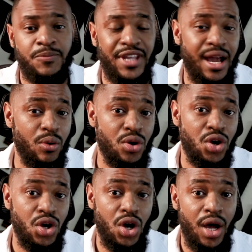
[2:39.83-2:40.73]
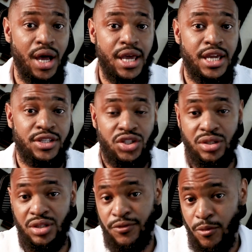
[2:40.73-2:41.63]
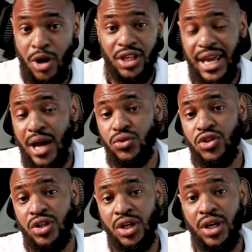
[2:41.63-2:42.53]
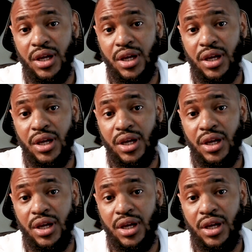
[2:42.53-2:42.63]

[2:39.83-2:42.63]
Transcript: Now, it's from all accounts,